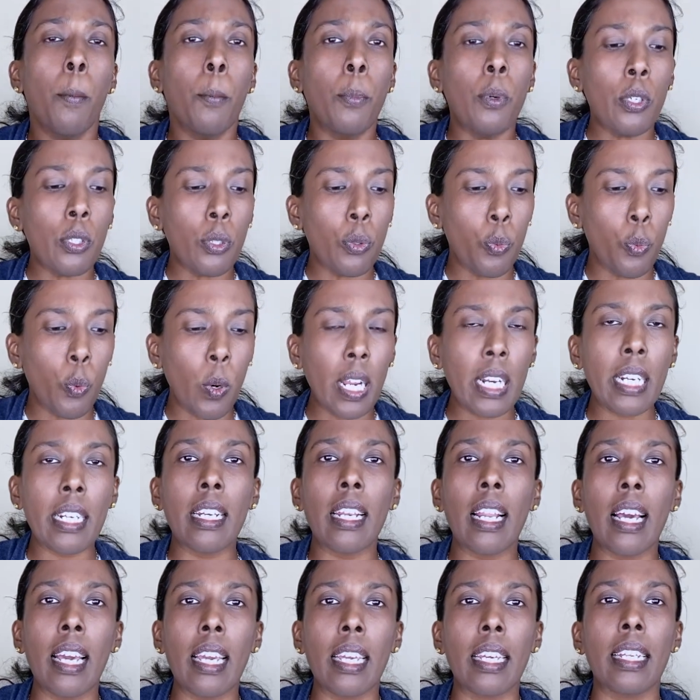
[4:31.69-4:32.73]
put one
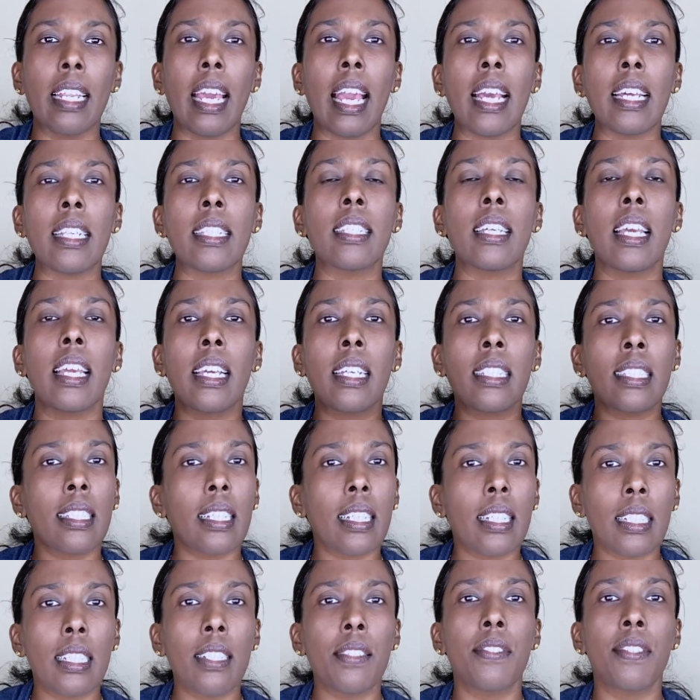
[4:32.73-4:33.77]
line as an
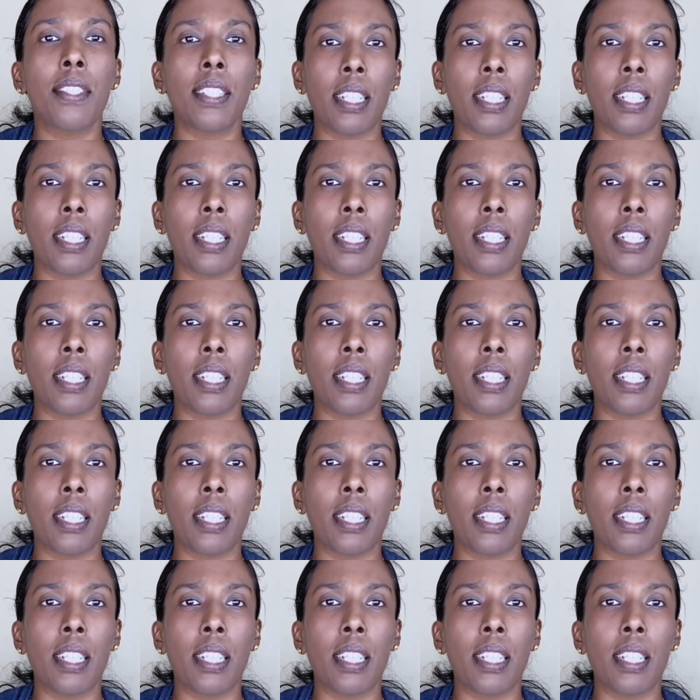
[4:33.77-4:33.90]
executive